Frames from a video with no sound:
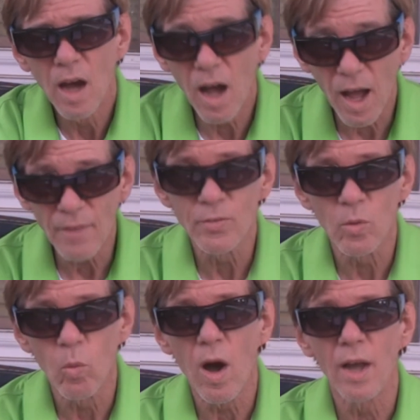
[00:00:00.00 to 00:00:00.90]
I, for
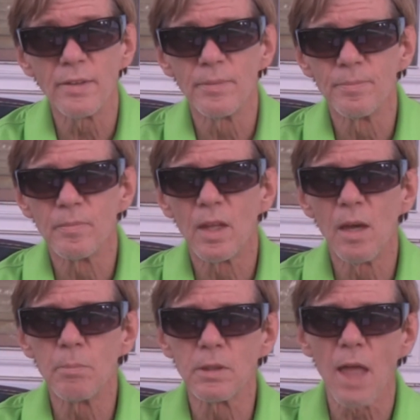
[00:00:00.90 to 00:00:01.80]
one,
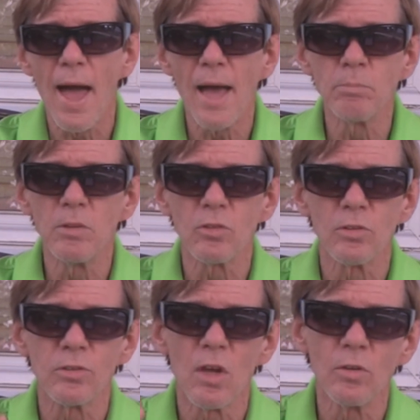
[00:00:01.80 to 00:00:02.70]
am glad
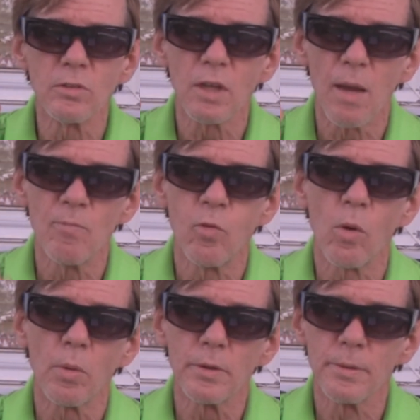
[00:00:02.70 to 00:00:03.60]
Mr. Snowden came
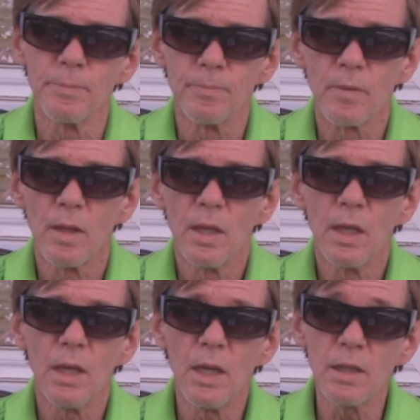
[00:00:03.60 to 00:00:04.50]
forward.
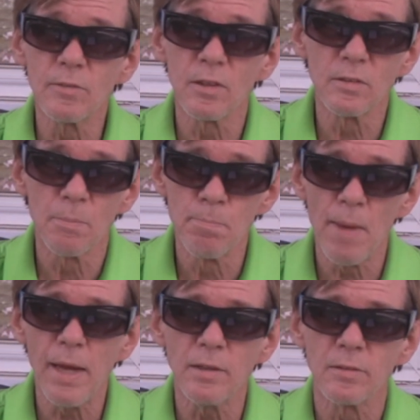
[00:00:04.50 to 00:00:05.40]
It's a
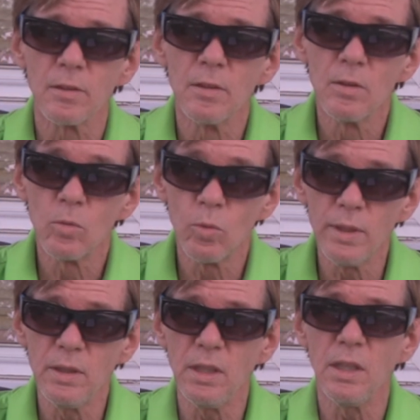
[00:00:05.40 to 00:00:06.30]
debate
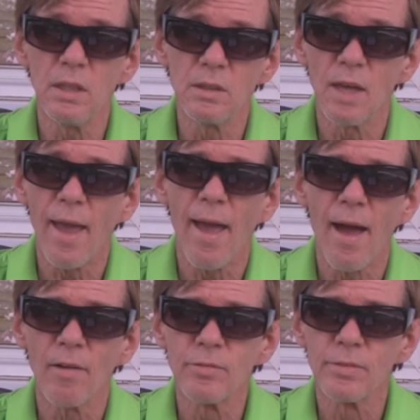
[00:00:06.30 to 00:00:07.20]
we need to
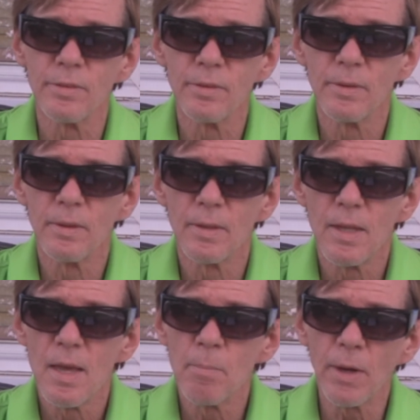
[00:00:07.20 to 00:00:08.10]
have.
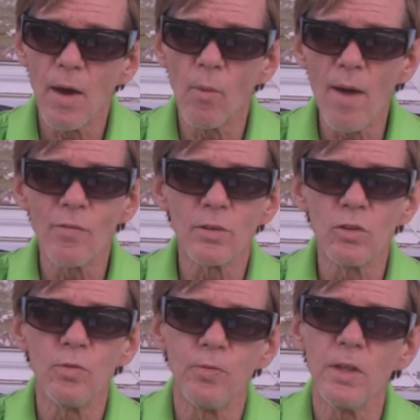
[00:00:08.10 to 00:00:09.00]
But however
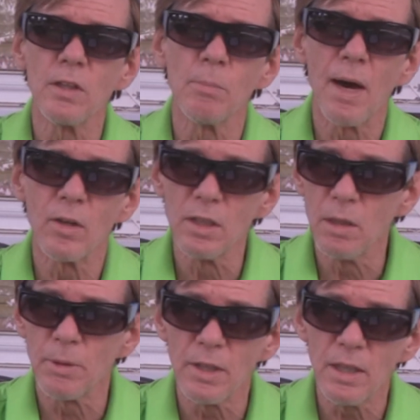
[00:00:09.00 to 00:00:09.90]
you feel about
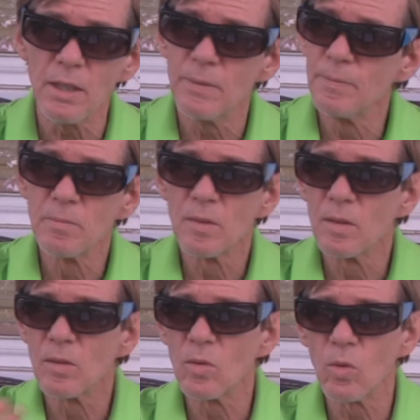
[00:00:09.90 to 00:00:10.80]
liberty
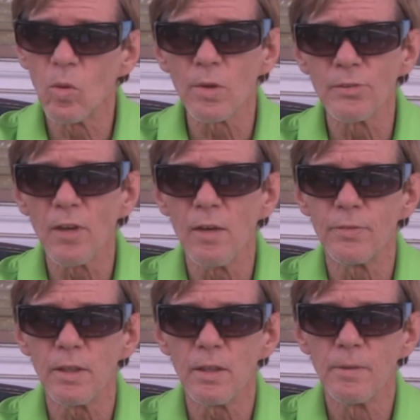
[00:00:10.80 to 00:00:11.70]
or
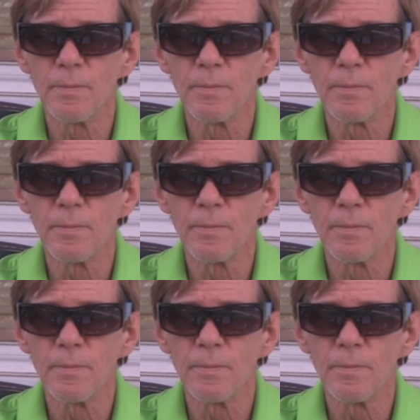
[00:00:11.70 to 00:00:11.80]
safety,